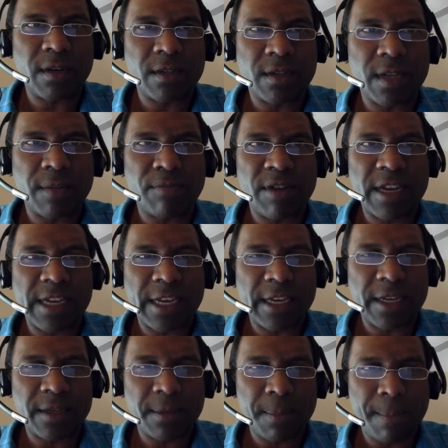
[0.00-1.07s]
it's not breaking
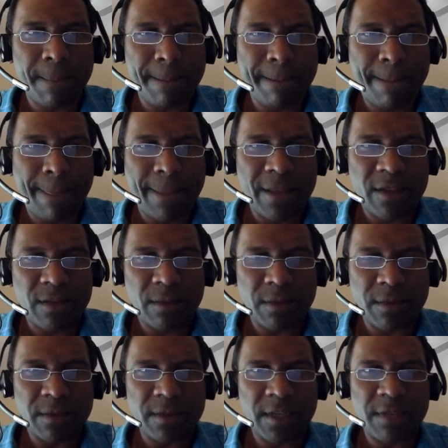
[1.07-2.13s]
it. So we
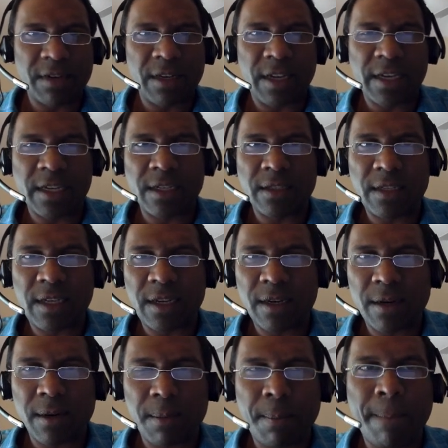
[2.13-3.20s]
will save it like it is
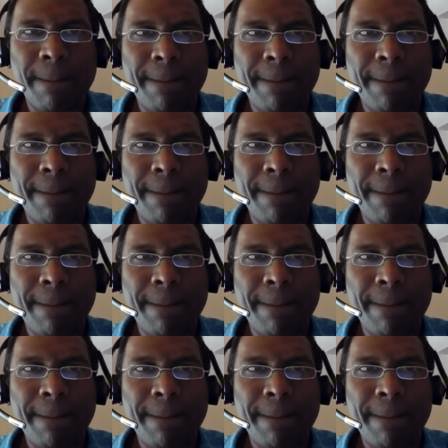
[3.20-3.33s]
here